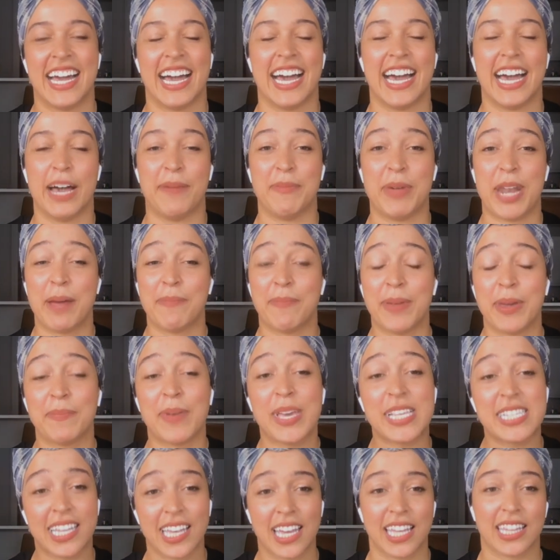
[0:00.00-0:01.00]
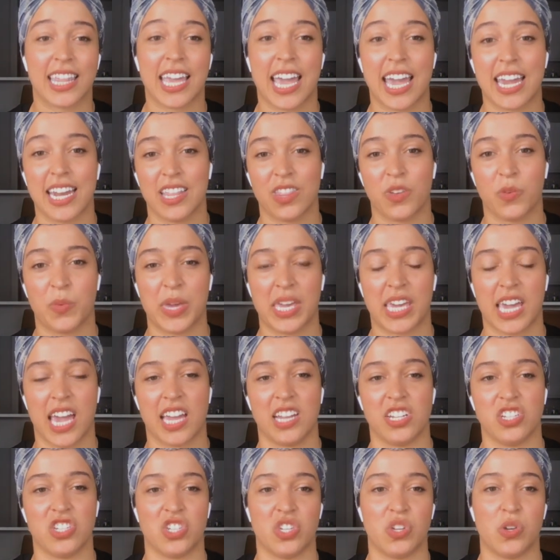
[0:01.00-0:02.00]
Um, and I, basically at the end of the
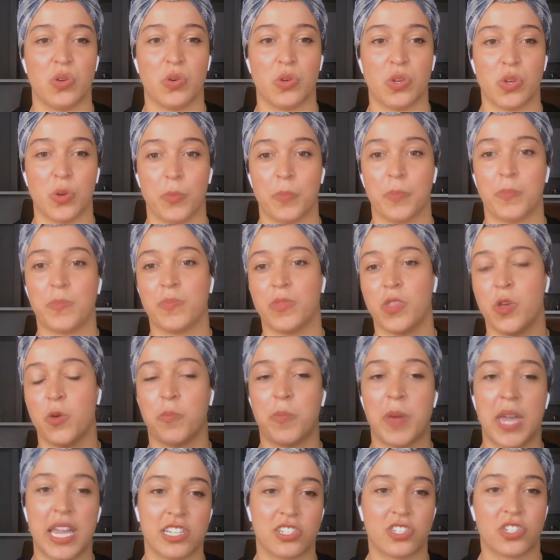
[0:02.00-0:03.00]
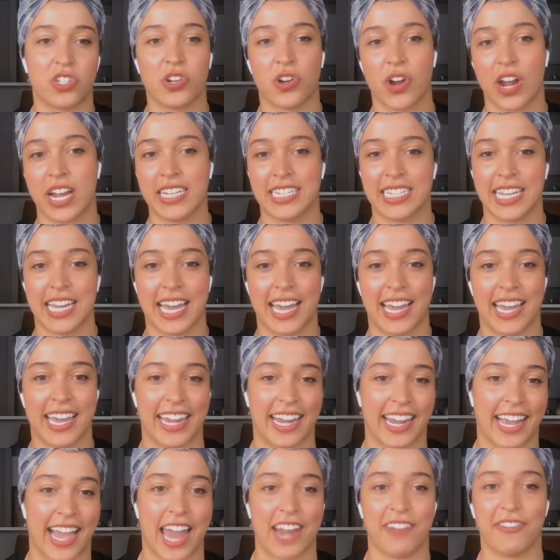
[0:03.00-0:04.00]
weekend, you you you pitched your idea
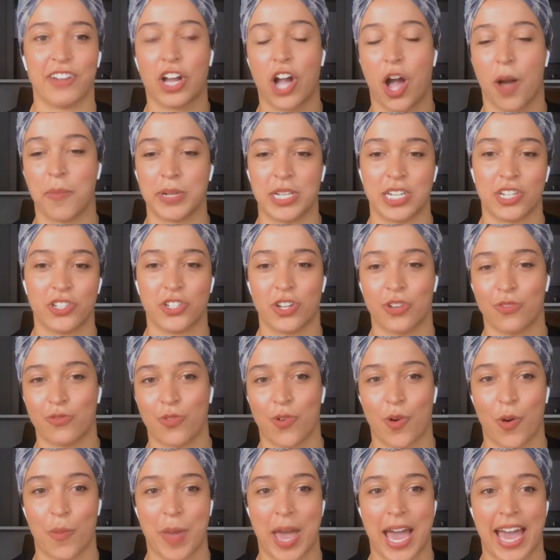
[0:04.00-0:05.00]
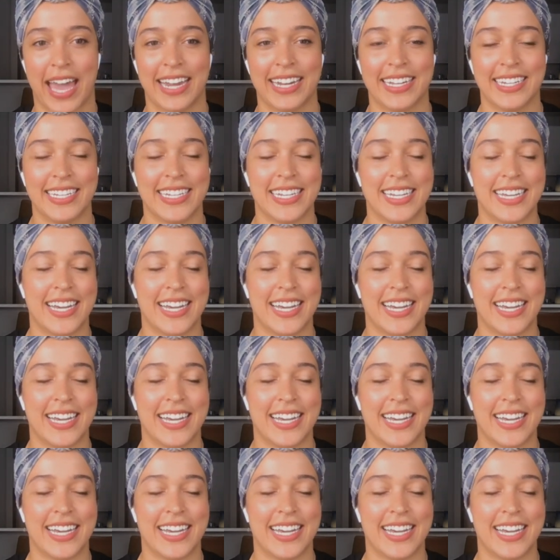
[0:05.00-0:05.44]
in a kind of a competition format.